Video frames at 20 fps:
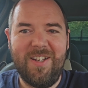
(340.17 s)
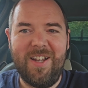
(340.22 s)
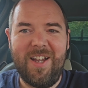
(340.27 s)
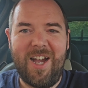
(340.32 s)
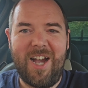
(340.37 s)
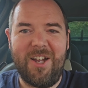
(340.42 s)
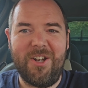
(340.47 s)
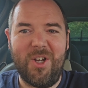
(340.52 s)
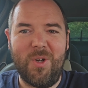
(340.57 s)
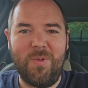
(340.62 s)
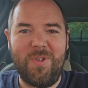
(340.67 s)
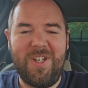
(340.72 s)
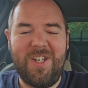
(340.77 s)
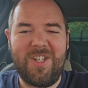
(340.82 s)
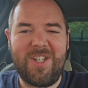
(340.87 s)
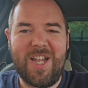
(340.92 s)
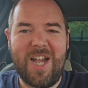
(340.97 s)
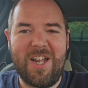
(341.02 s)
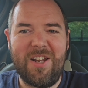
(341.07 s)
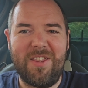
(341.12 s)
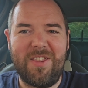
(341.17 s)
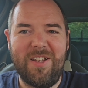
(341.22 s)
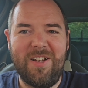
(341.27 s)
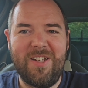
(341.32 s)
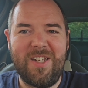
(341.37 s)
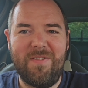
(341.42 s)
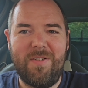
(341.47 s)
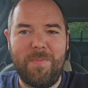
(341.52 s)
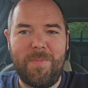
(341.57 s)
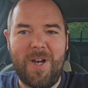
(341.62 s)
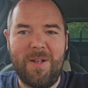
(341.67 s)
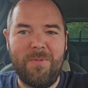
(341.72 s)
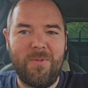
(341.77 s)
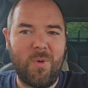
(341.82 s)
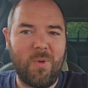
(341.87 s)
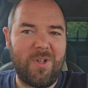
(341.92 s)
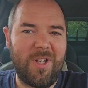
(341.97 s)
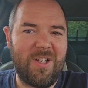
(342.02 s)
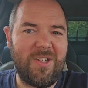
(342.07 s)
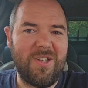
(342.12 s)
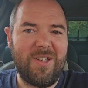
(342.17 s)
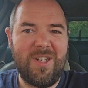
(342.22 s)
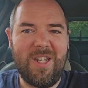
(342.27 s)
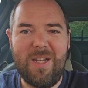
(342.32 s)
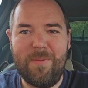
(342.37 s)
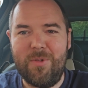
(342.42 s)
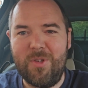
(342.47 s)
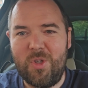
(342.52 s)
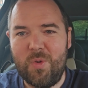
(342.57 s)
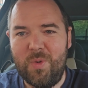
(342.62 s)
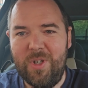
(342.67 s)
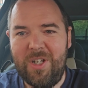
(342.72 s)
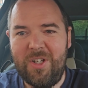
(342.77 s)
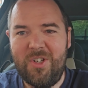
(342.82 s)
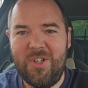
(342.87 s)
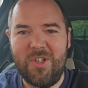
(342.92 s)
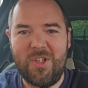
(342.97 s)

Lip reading: I know these kind of things, if you buy them through the likes of Demon Tweaks,